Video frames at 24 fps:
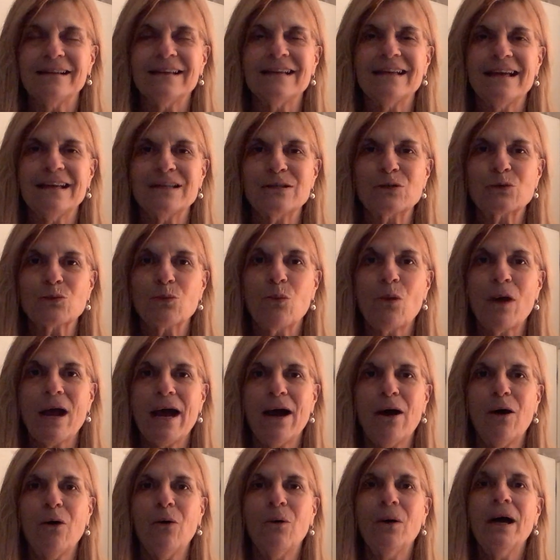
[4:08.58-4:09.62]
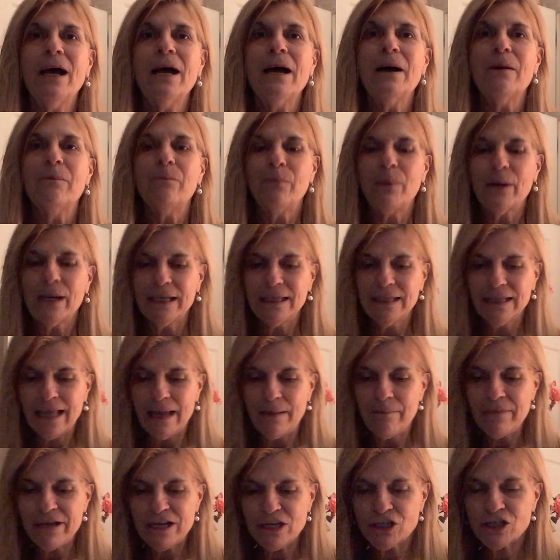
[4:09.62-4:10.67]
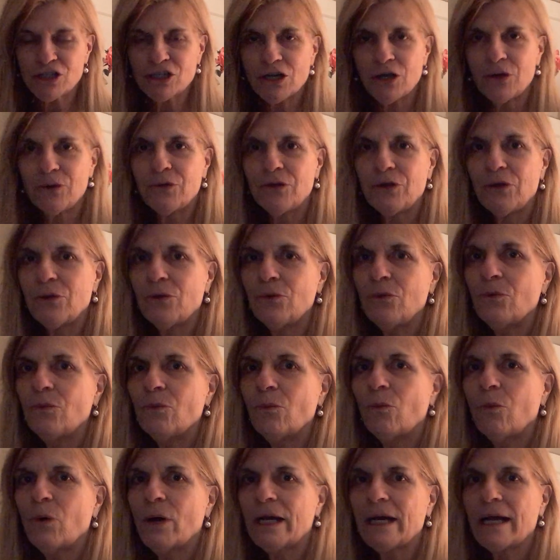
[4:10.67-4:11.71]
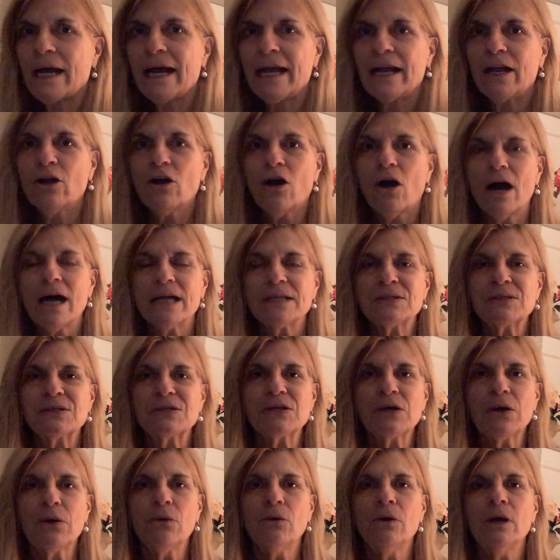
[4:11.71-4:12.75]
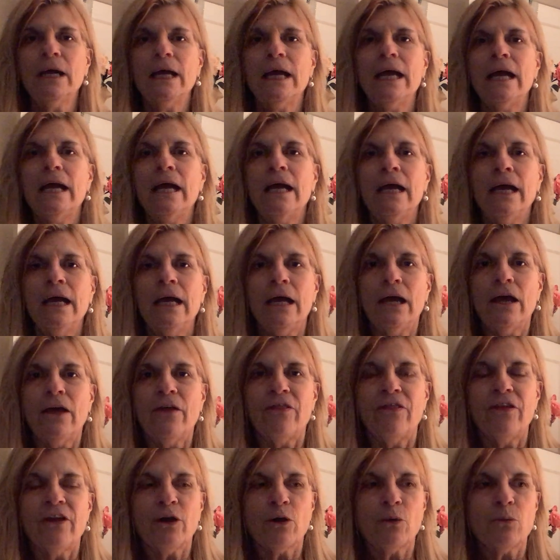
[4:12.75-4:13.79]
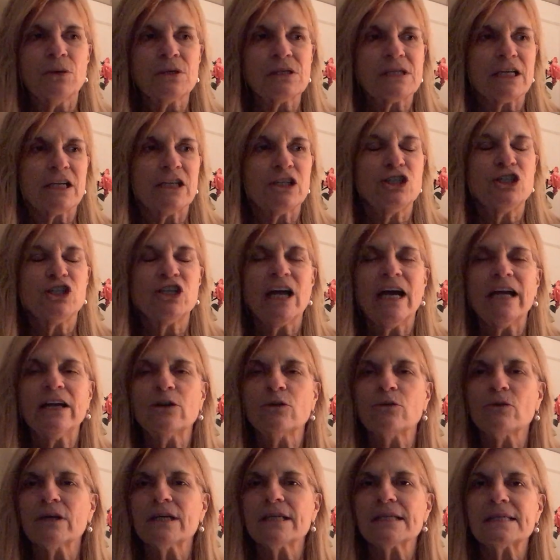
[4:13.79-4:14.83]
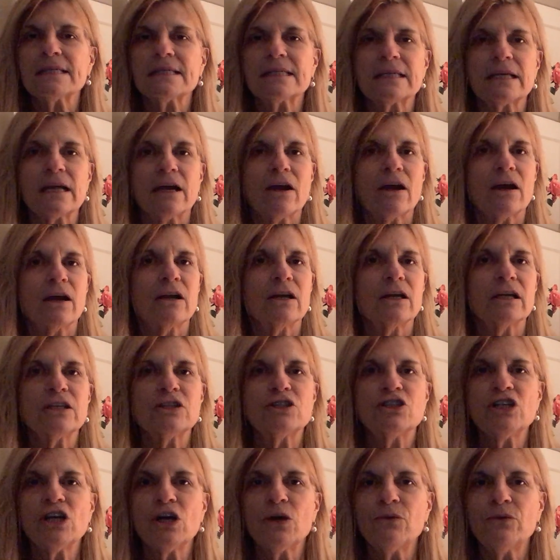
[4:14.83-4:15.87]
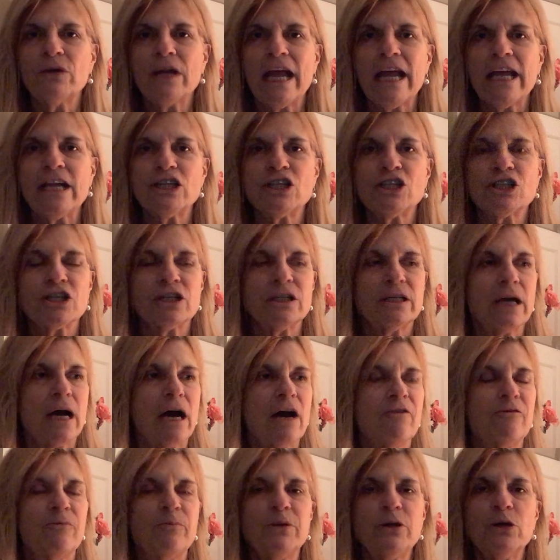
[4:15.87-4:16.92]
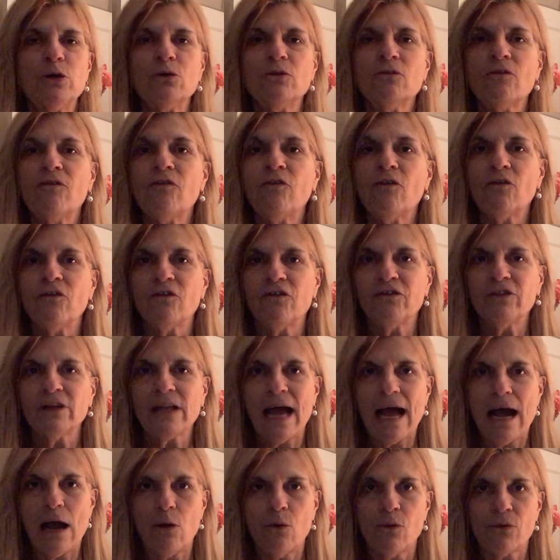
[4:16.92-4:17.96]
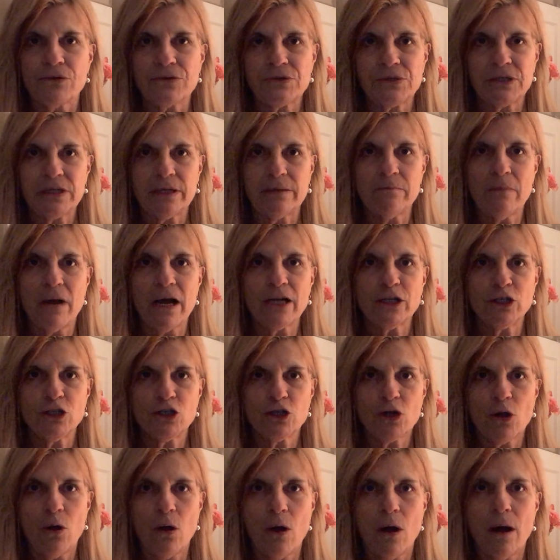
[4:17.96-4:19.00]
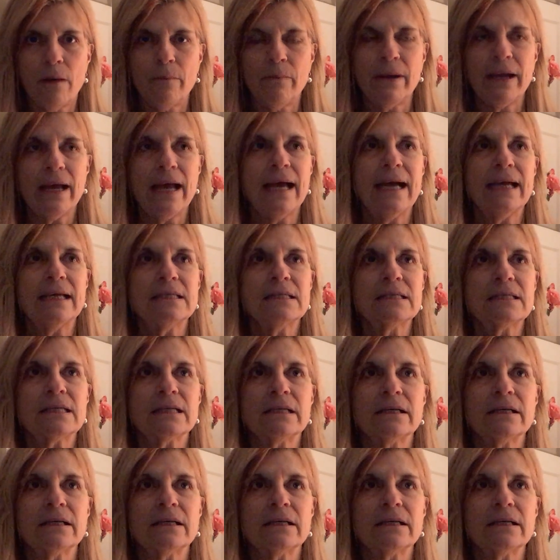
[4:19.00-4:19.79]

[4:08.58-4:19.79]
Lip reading: as well. But let me show you what I got. So there was a generous donation of beautiful flowers at my job, and